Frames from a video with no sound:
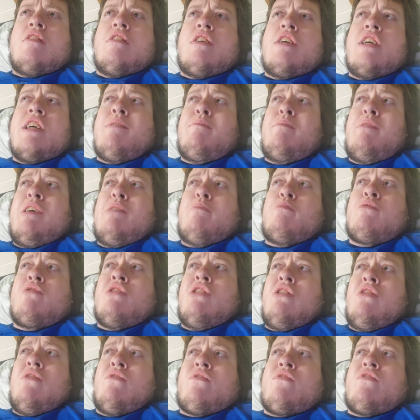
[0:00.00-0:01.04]
Give me
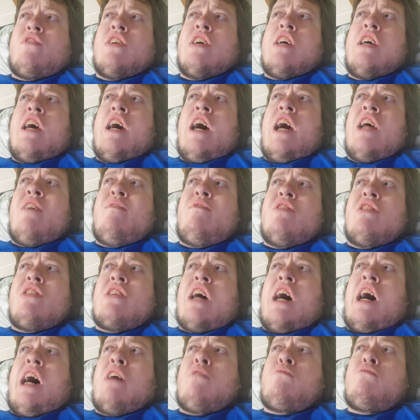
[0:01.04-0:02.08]
proof. And if there's
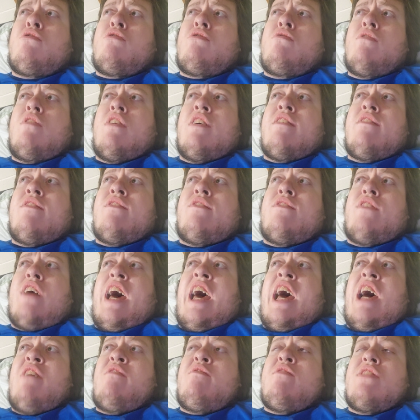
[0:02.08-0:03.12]
actual
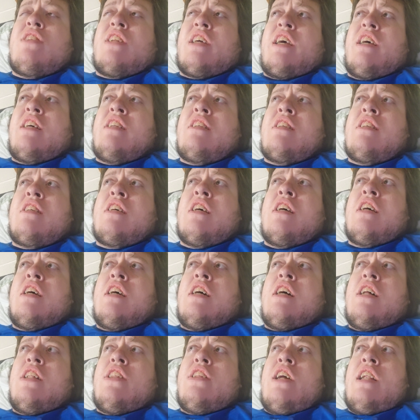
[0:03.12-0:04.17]
evidence,
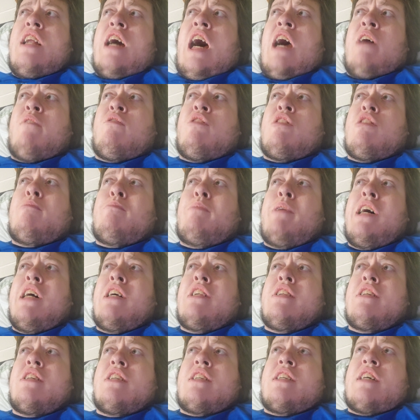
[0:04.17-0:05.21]
then I will
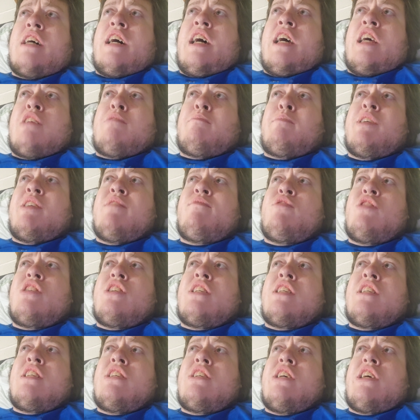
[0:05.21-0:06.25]
apologize. But if you're
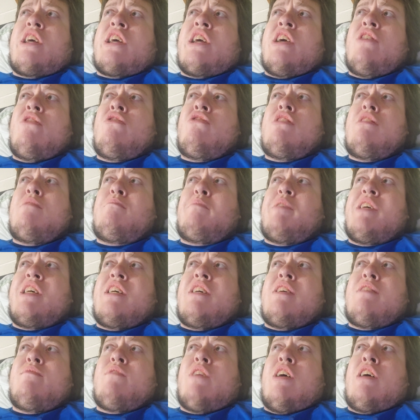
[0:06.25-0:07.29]
just accusing
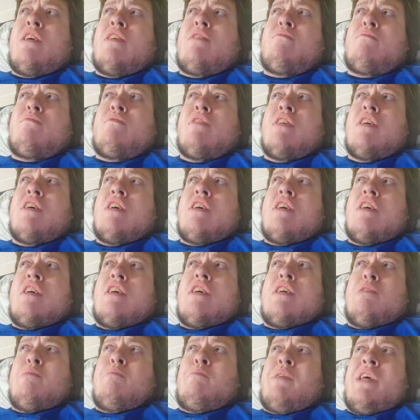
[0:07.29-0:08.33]
me of
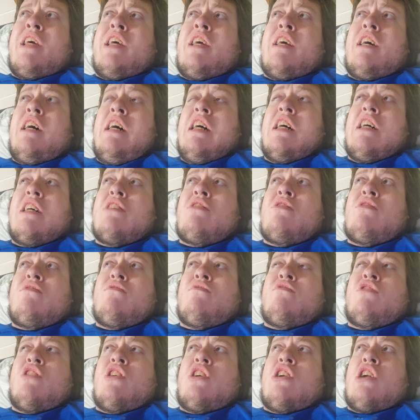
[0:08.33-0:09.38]
BS
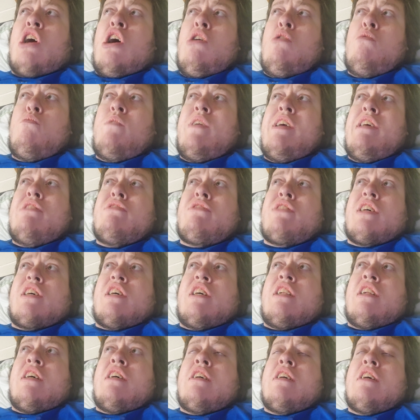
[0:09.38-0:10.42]
for no
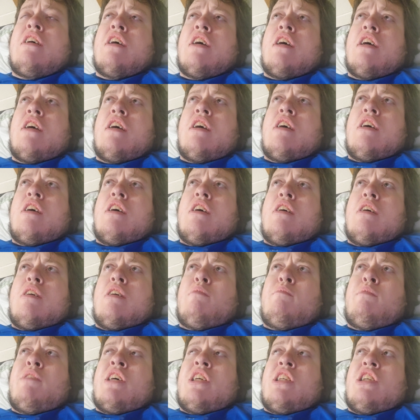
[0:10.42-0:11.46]
reason
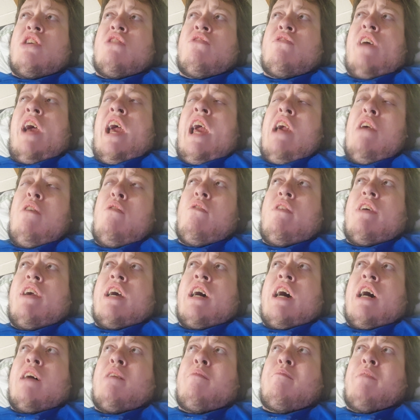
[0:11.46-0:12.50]
because you're angry
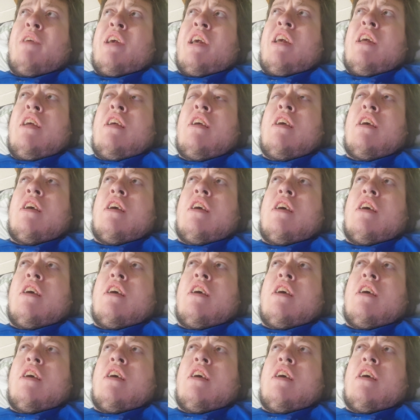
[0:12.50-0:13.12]
at me,